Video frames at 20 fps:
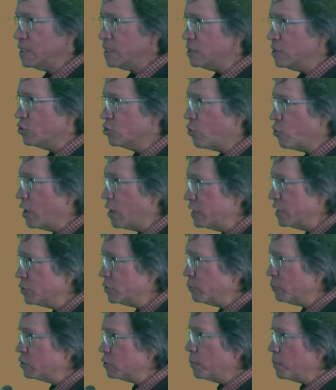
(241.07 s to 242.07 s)

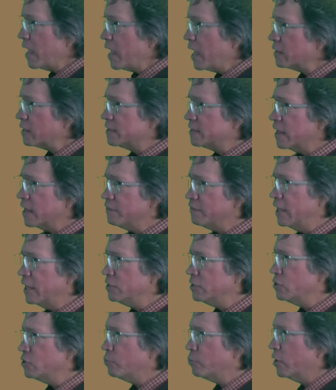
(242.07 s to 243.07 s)
strongest winds will be outside of
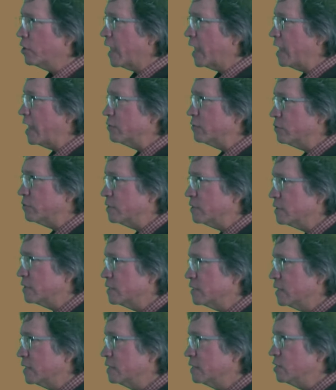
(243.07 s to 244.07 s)
Hinchinbrook
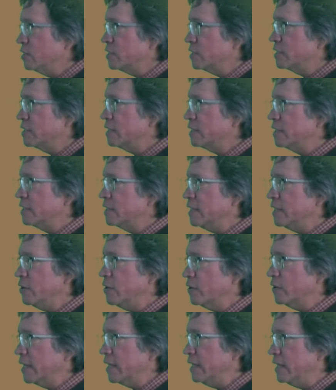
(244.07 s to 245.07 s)
entrance, uh, just uh,
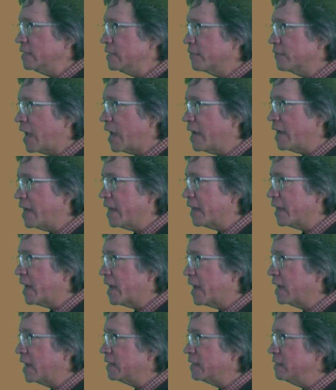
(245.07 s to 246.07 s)
near an east kayak
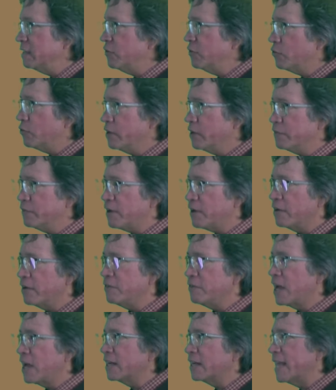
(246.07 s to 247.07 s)
island, 35
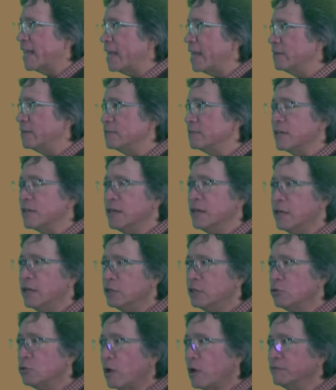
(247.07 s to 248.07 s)
knot gales,
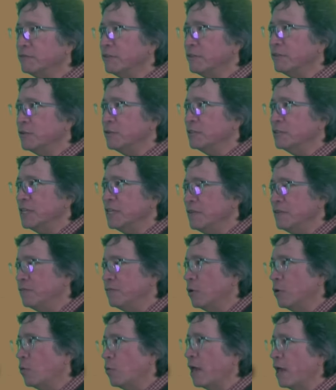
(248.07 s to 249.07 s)
12 to 13
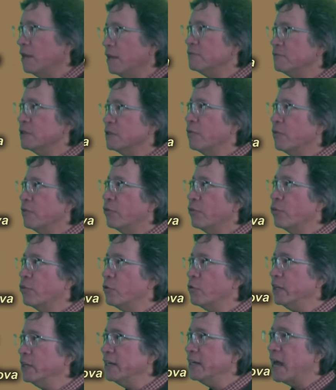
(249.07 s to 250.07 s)
foot waves,
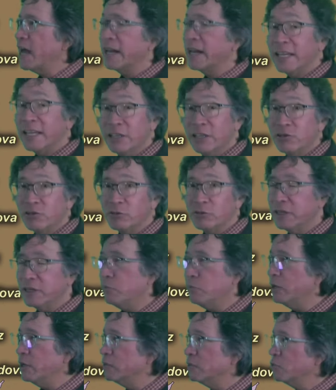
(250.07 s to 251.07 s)
30 knot
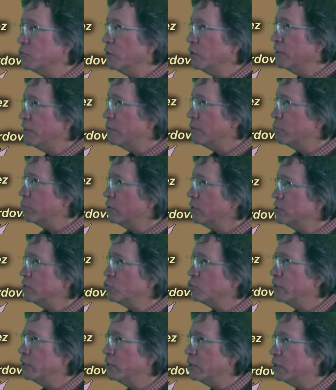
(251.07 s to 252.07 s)
easterly winds within
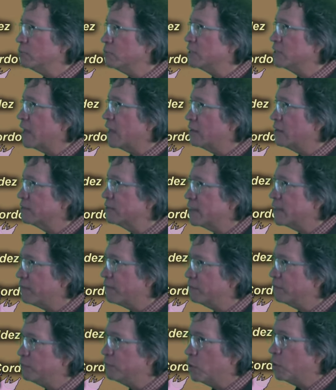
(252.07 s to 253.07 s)
Prince William Sound,
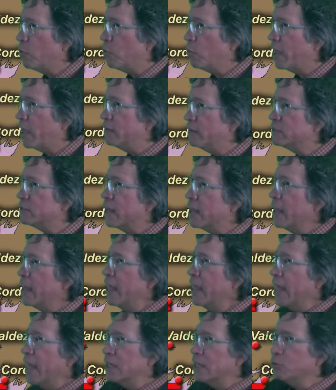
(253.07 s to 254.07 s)
7 foot waves.
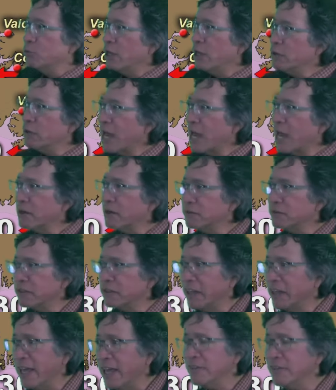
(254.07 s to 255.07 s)
As we go down the
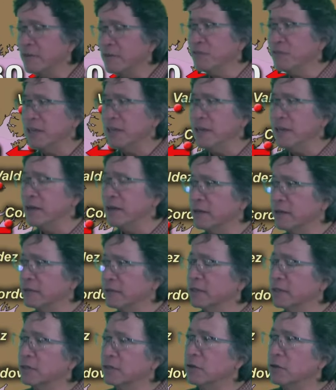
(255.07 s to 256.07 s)
length of the uh,
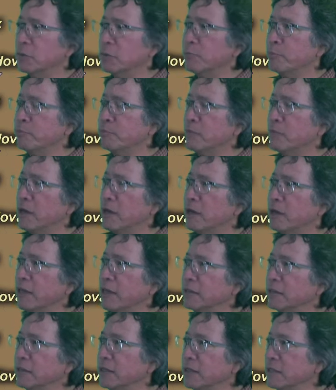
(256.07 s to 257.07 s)
Cook uh,
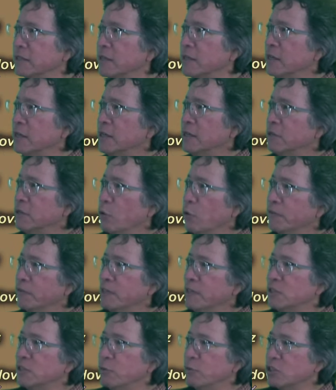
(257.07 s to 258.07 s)
Inlet,
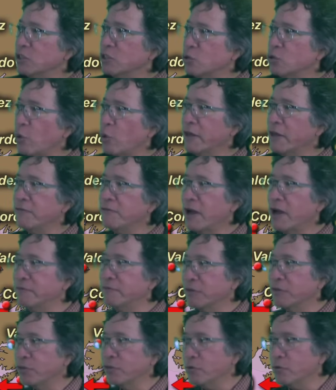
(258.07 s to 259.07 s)
Northeast winds 25
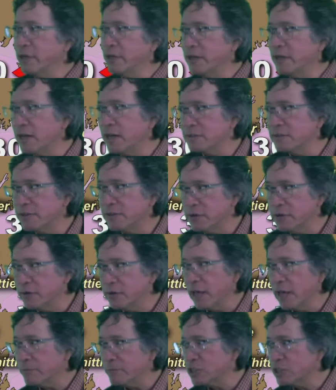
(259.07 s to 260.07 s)
to 30 knots there
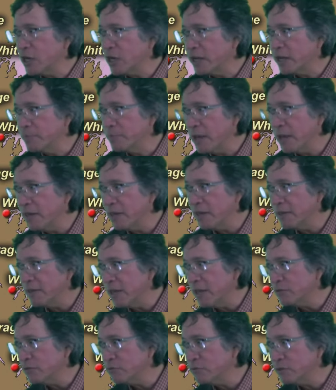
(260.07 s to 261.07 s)
Kamishak Bay, the
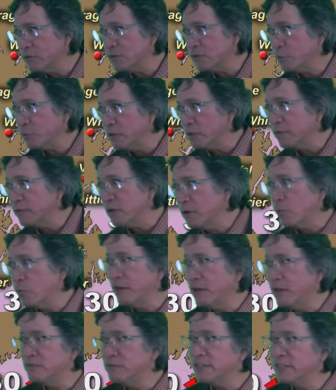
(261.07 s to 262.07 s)
entrance with uh,
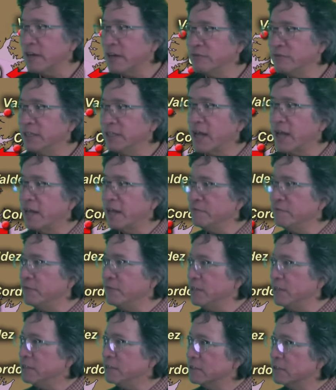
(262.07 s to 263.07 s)
waves 7 to 9
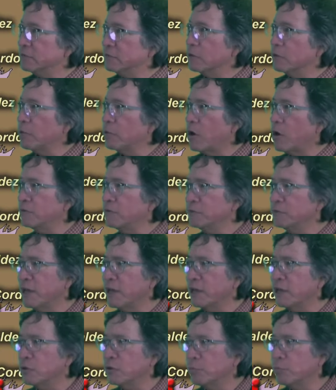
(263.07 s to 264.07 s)
feet uh, from off of
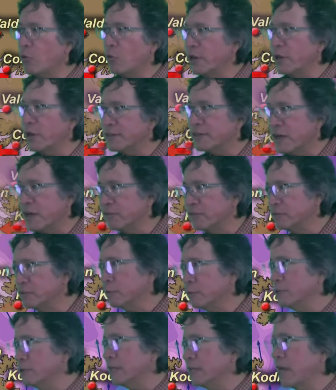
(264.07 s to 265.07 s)
Anchor Point down there
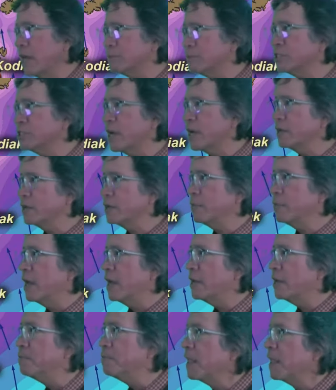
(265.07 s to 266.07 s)
toward Kamishak Bay.